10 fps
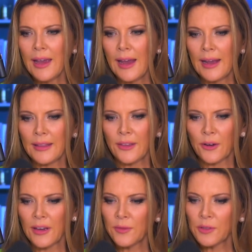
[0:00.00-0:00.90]
And
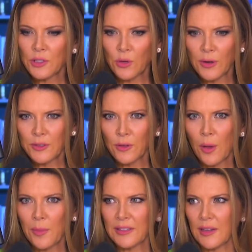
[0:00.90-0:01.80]
their inventories are
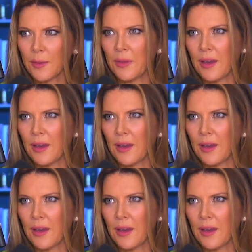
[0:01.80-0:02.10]
all messed up.